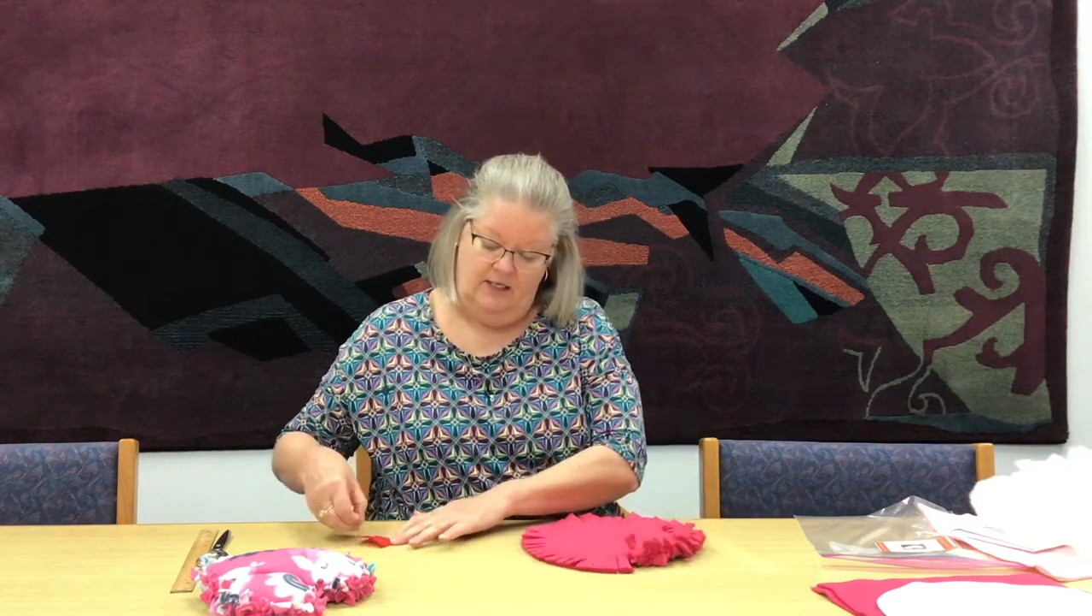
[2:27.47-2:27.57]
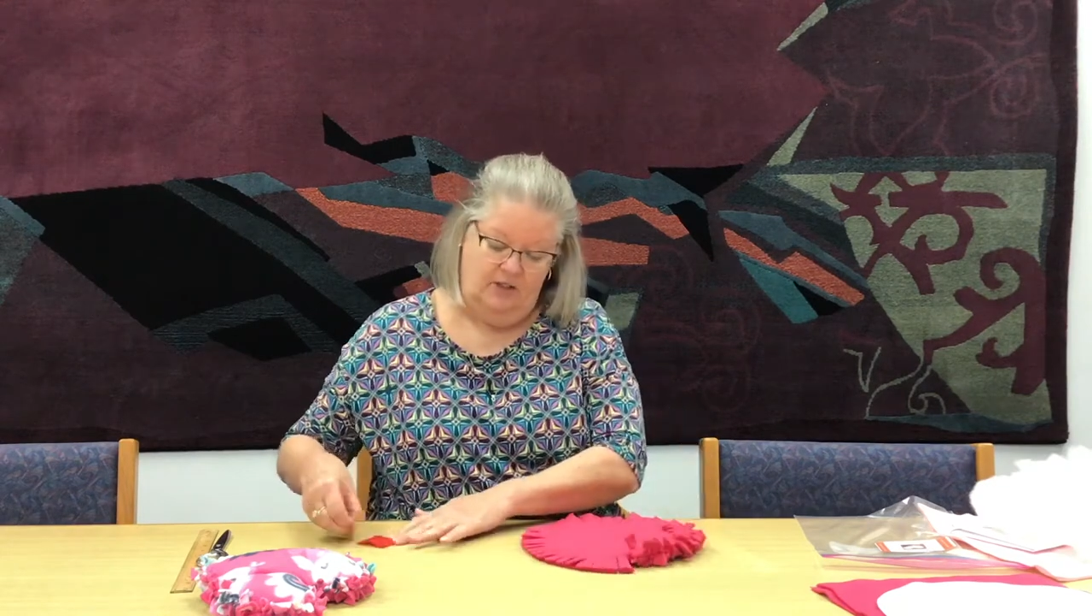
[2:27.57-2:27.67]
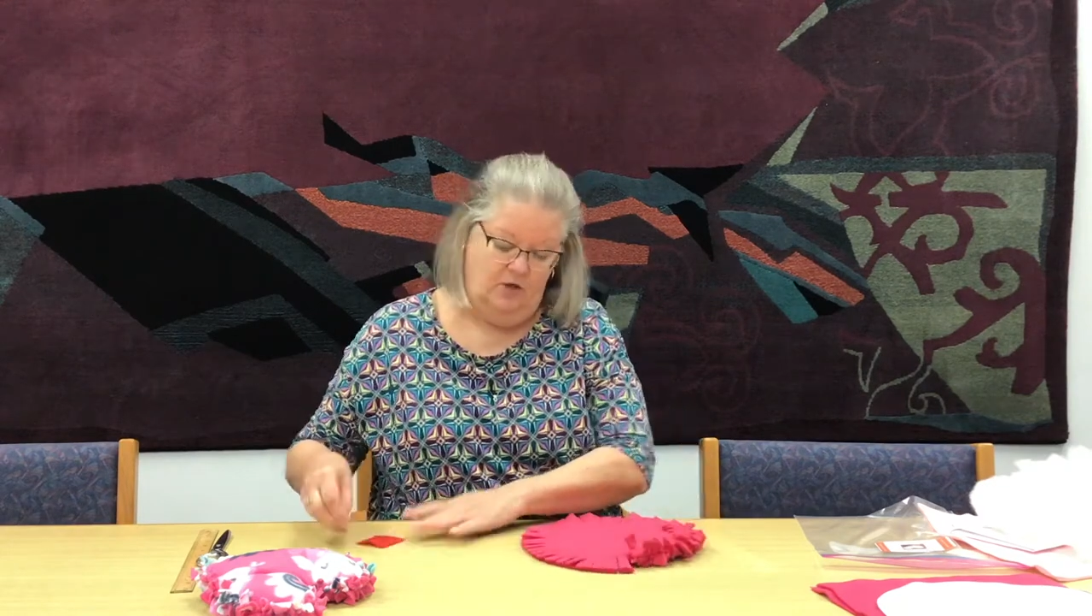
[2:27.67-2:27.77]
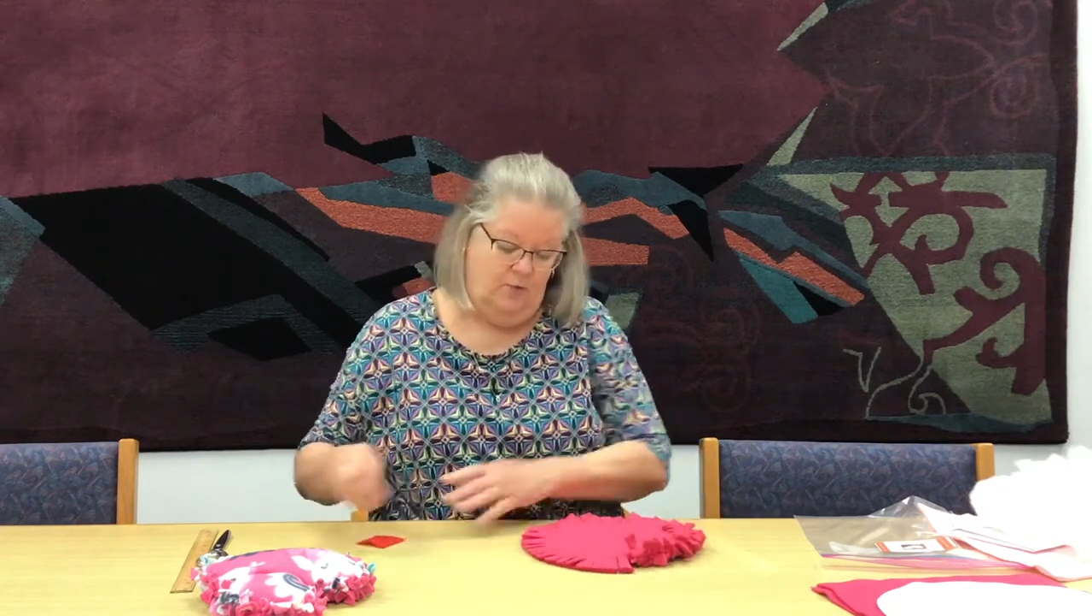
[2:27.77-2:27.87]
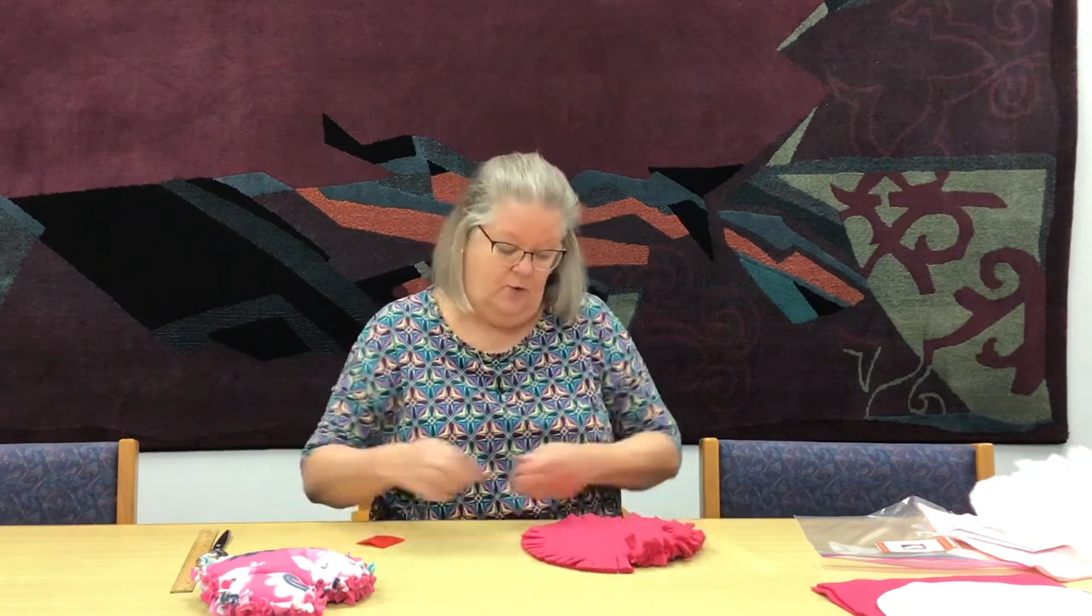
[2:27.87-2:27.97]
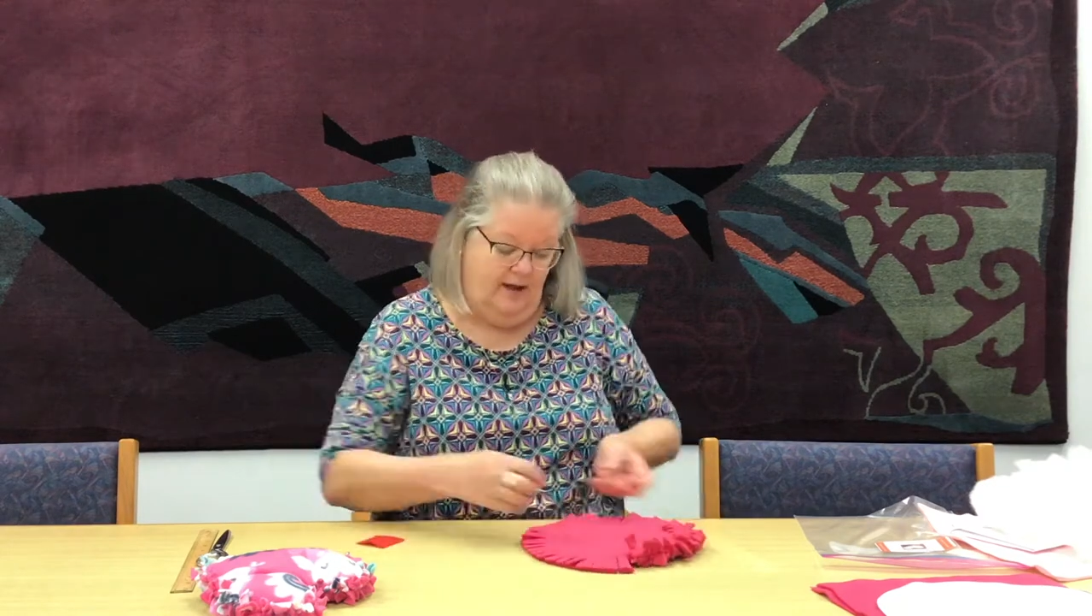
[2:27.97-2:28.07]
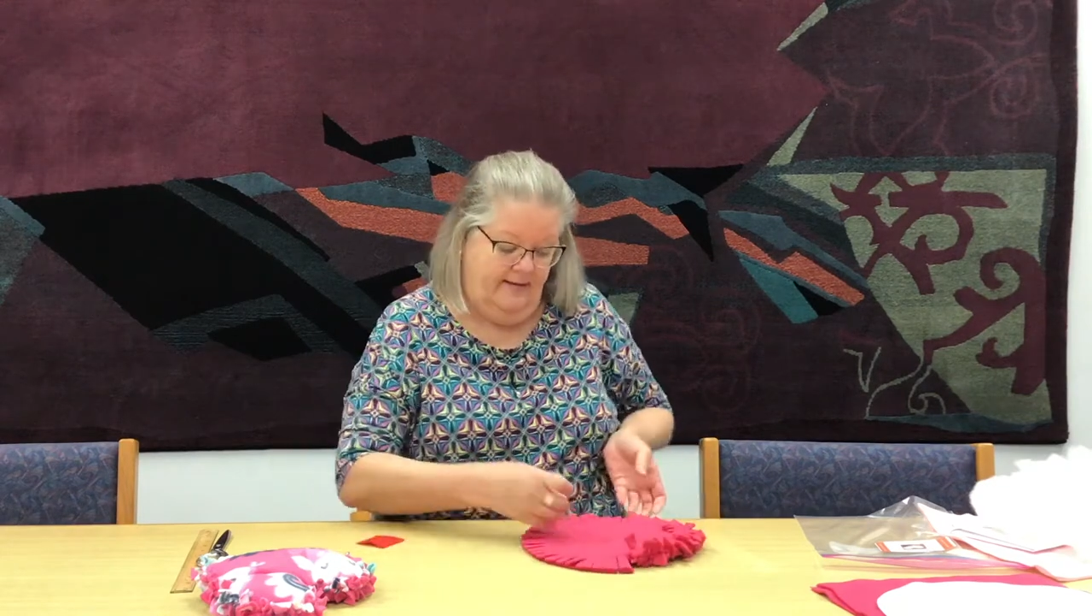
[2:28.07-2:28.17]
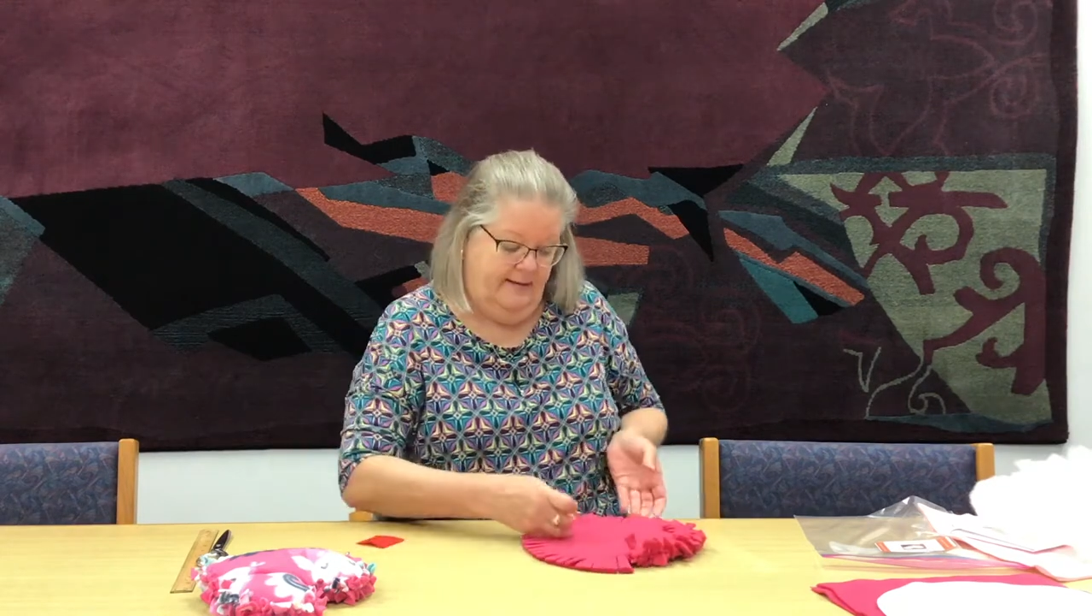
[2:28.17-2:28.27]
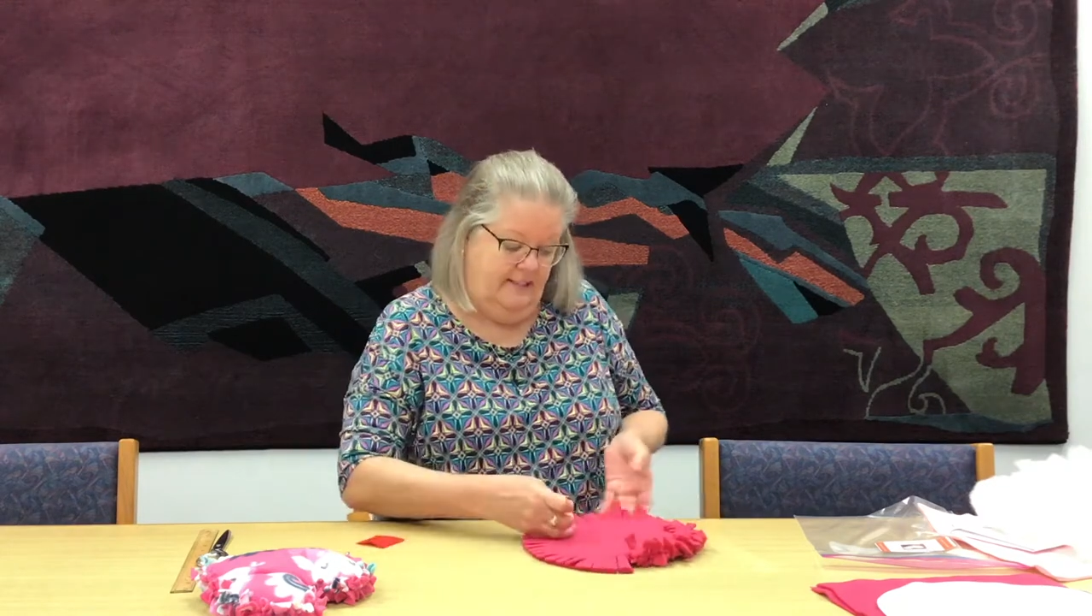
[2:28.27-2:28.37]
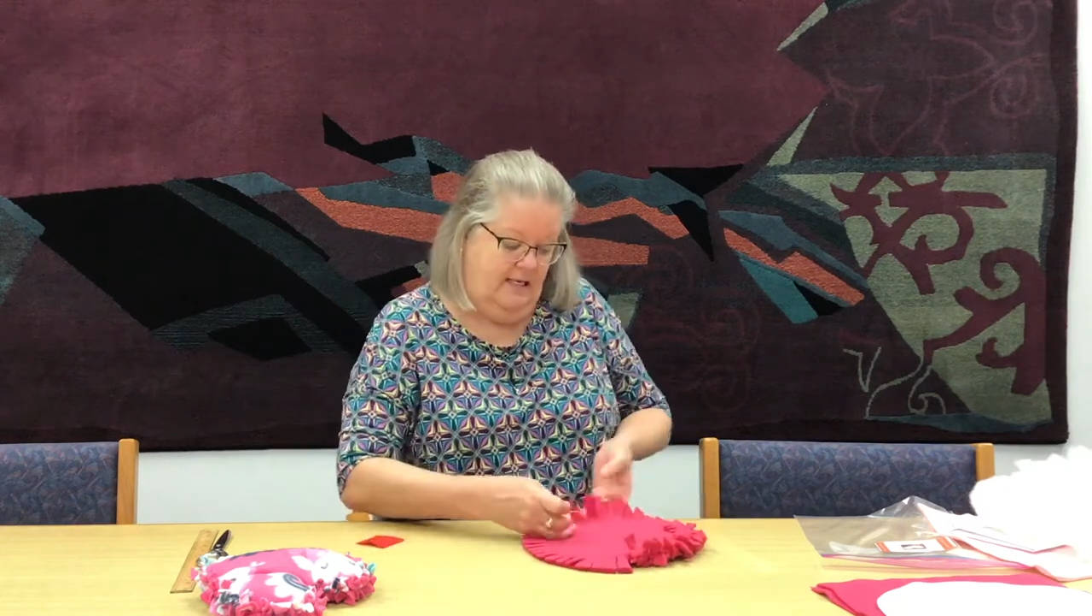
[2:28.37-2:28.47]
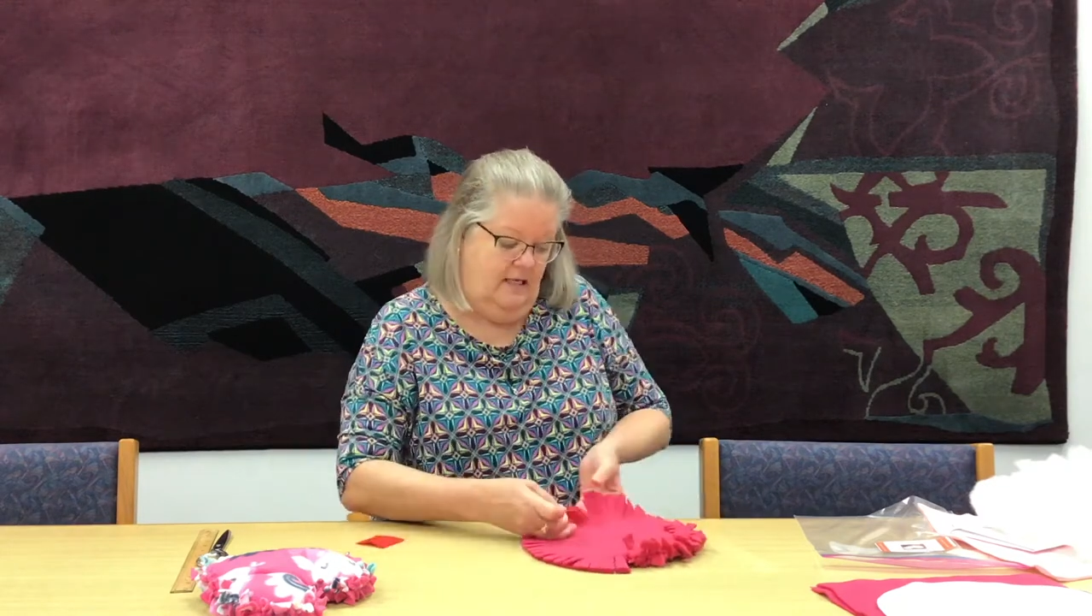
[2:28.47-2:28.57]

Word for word: you'll want,